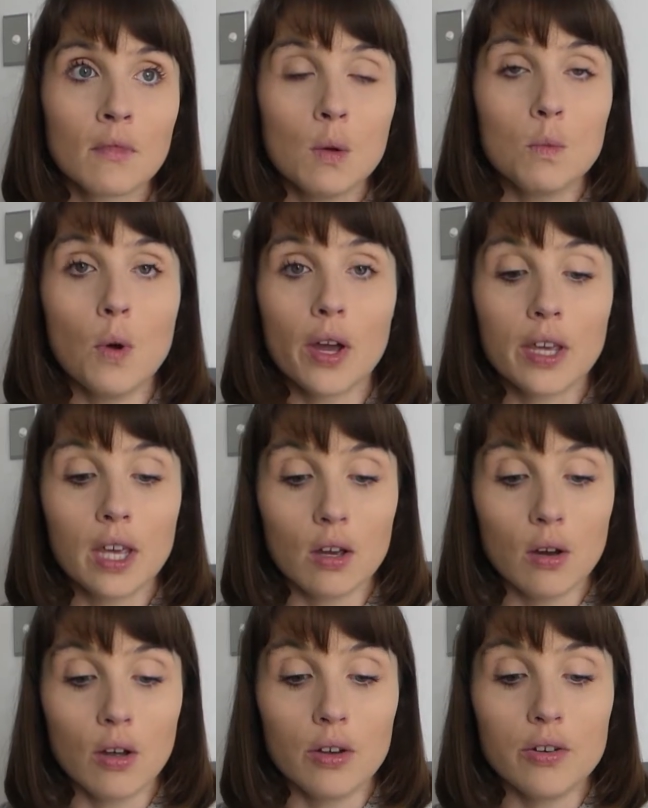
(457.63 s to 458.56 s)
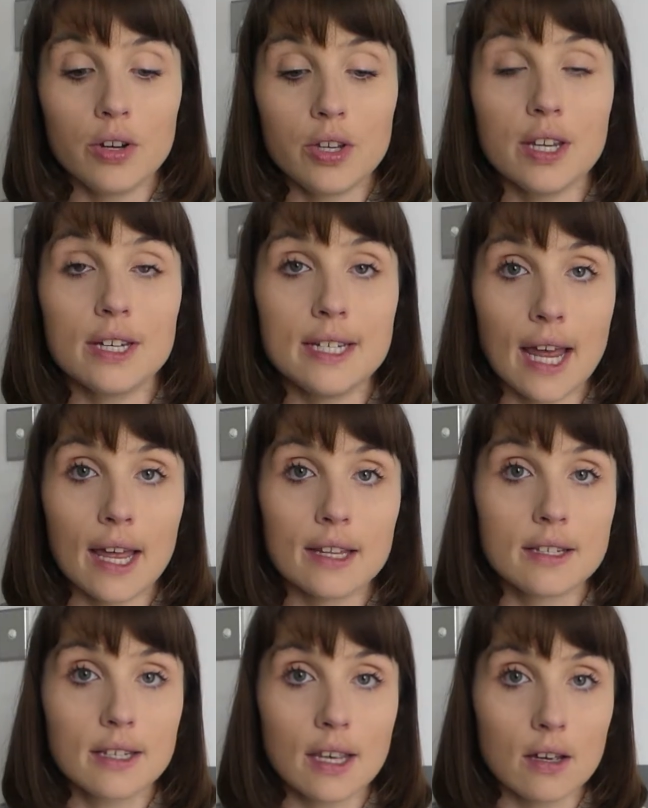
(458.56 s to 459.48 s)
working on your dance
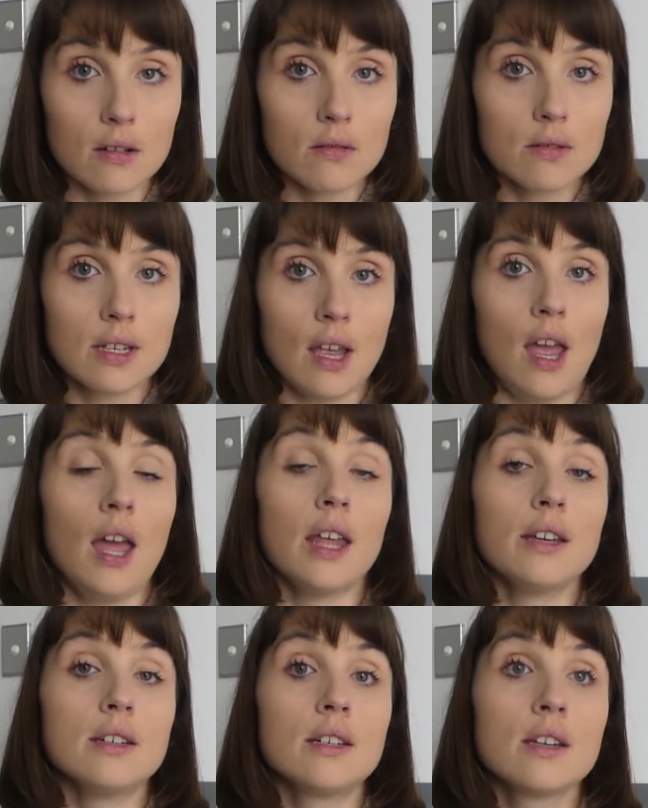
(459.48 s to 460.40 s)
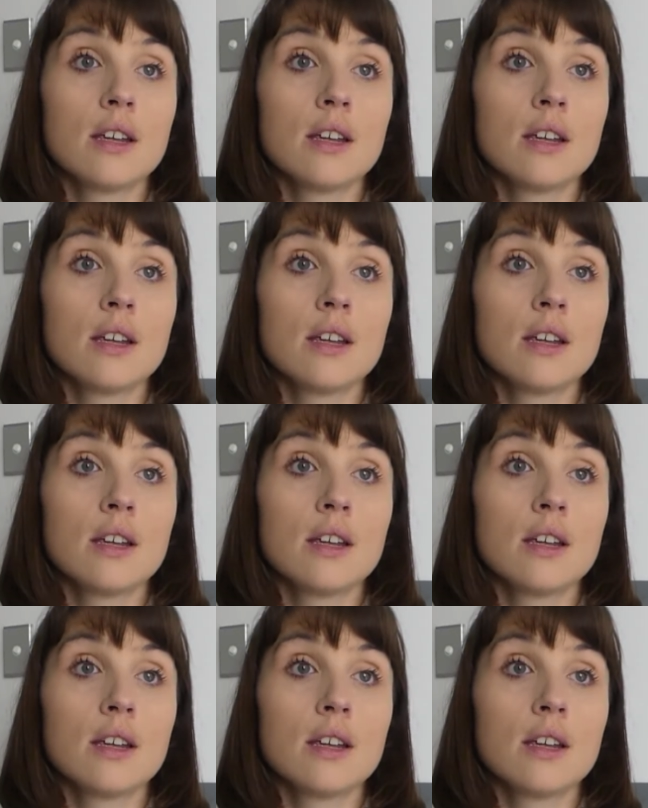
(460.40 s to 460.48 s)
skills and